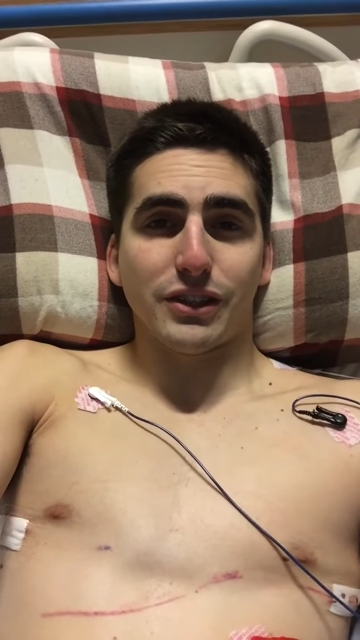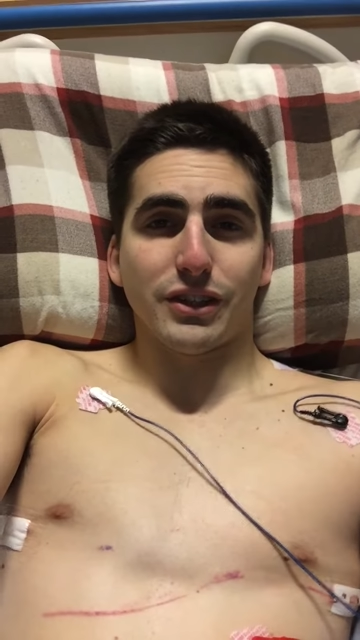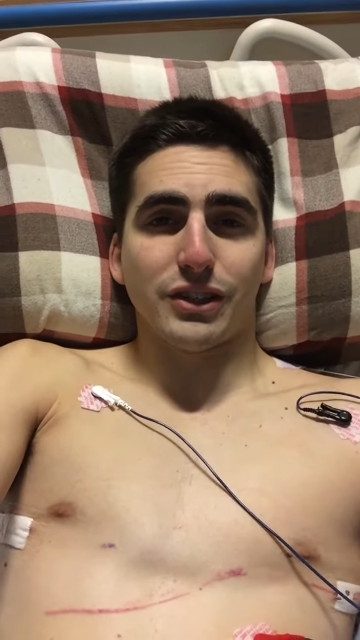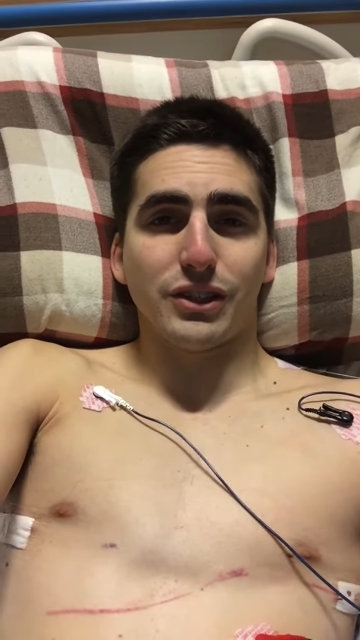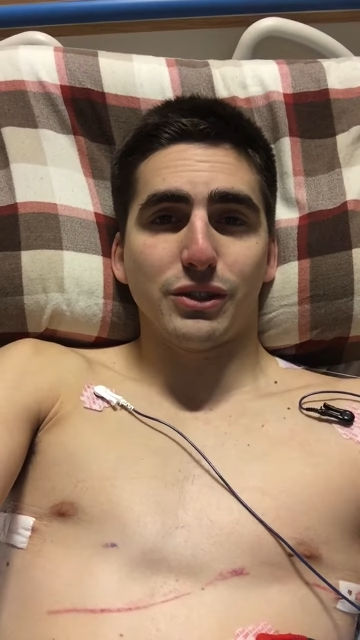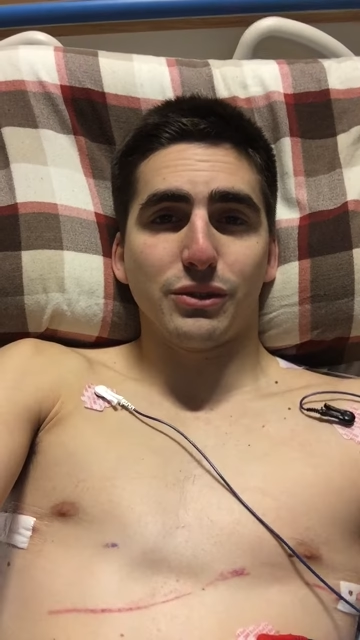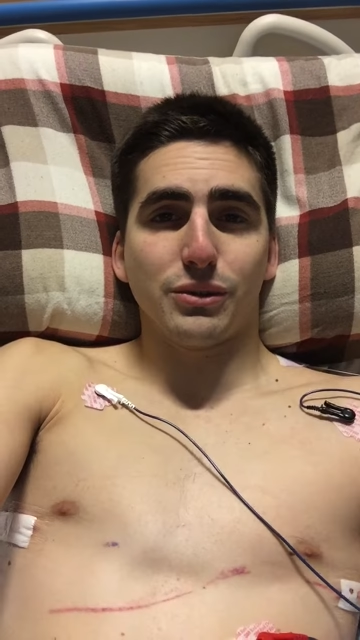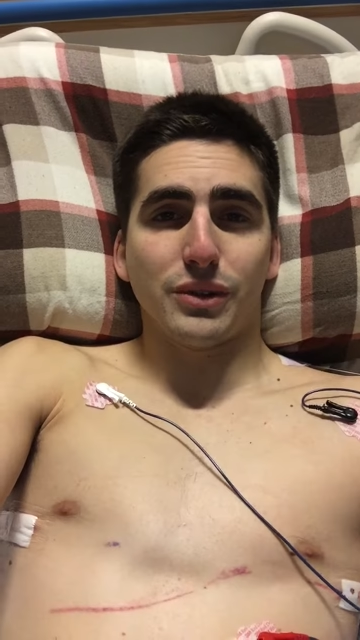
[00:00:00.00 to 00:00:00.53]
to
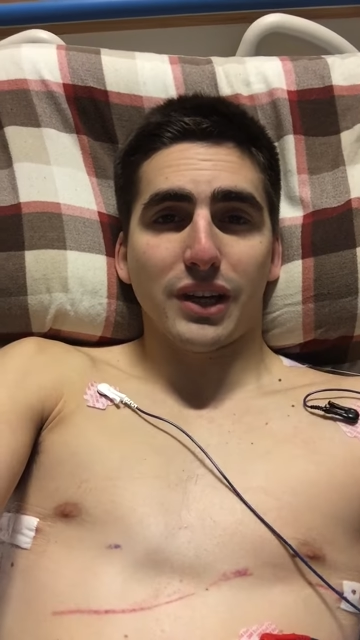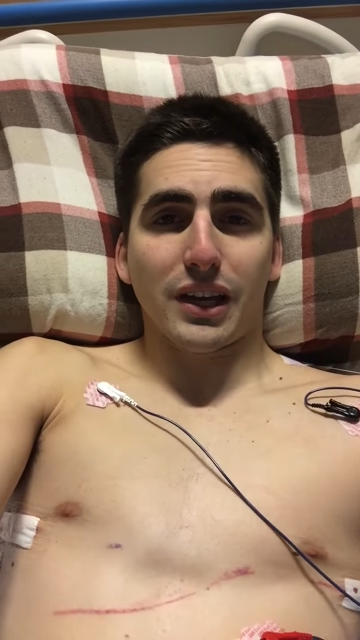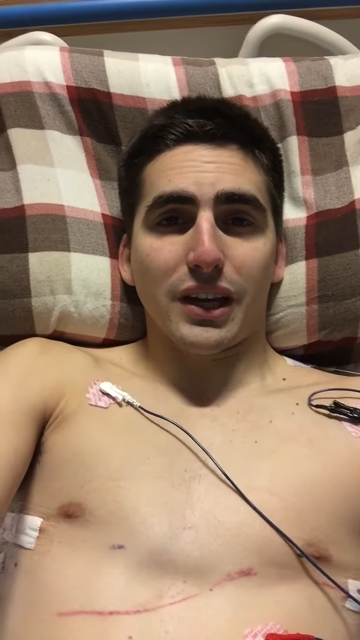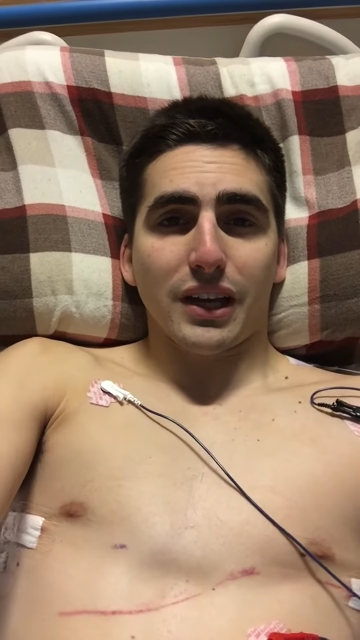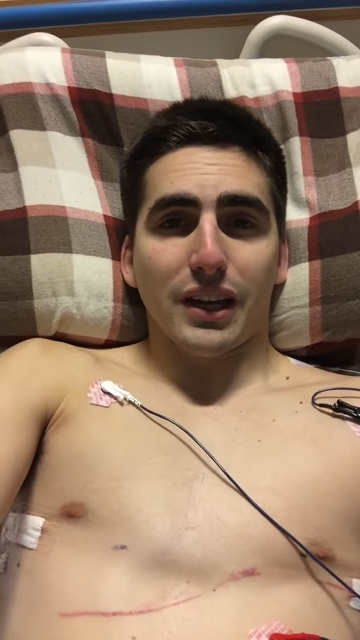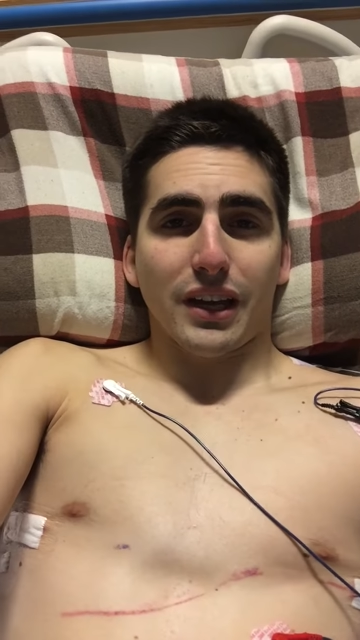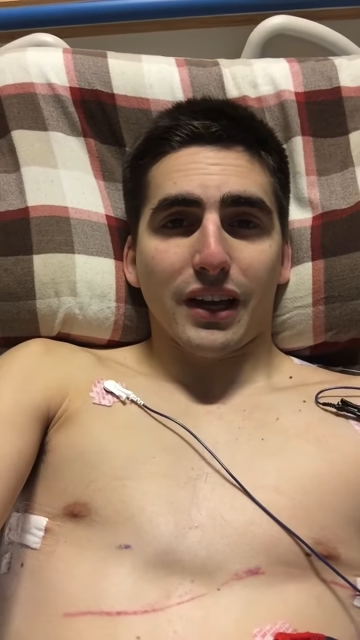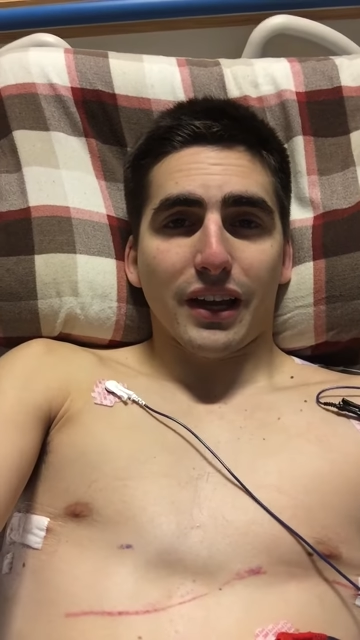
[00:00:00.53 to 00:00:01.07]
do,
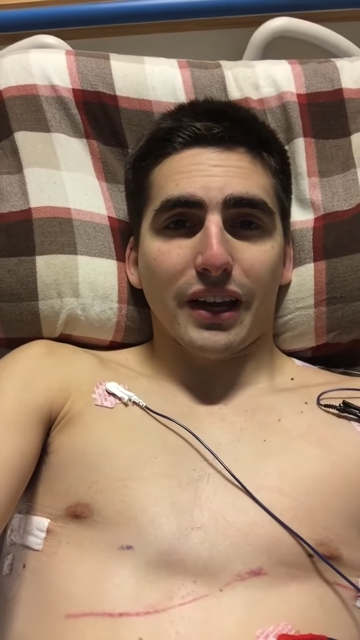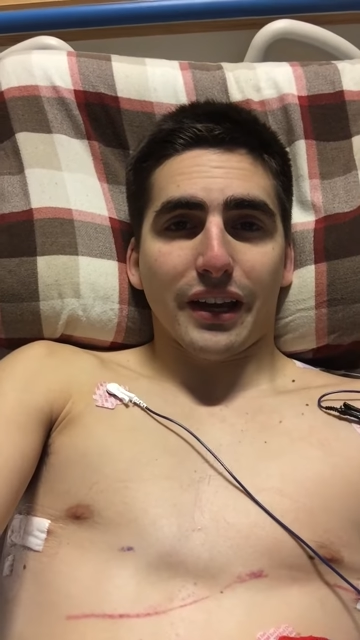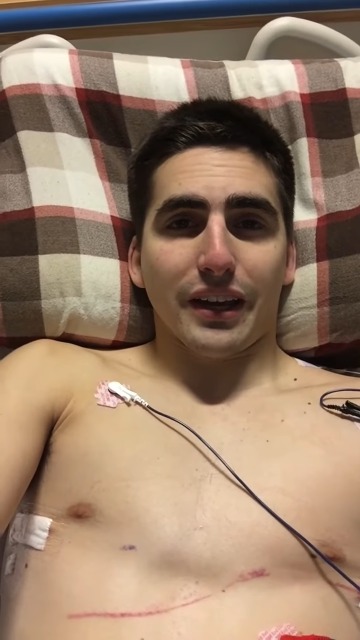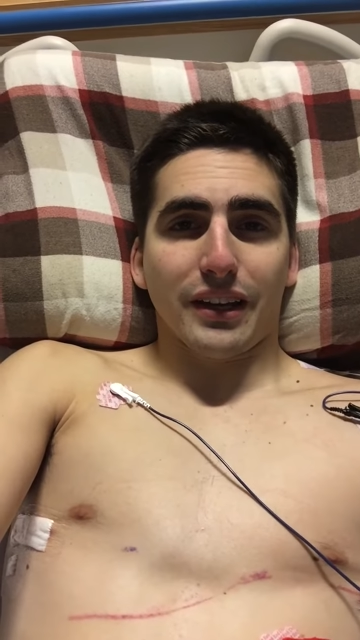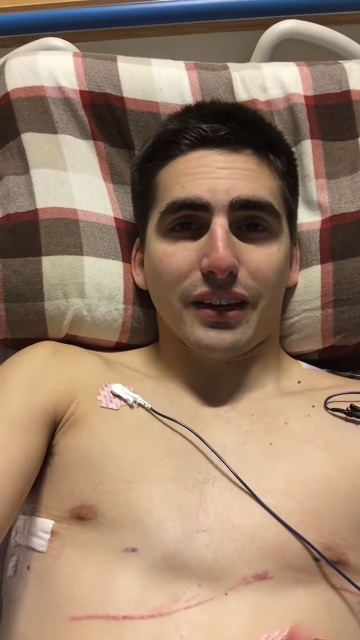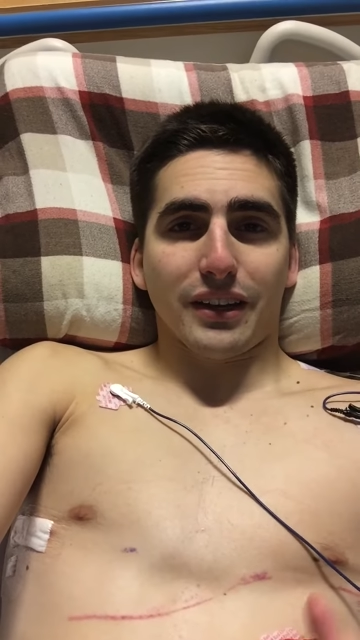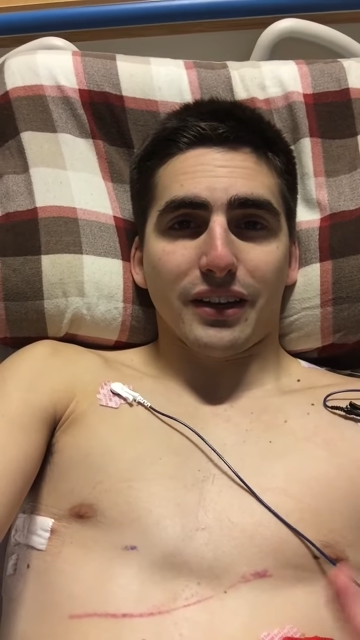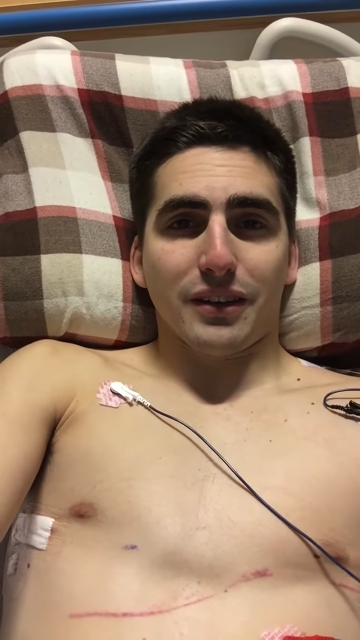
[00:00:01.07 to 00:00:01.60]

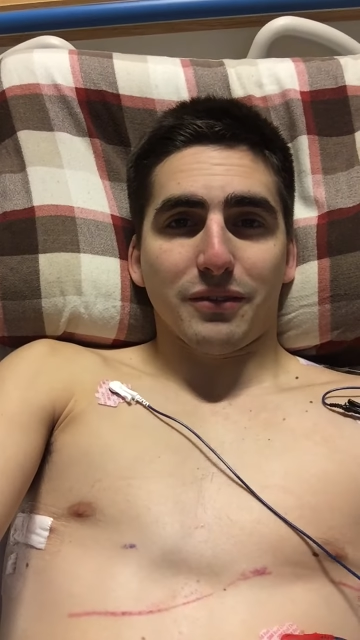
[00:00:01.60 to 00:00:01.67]
and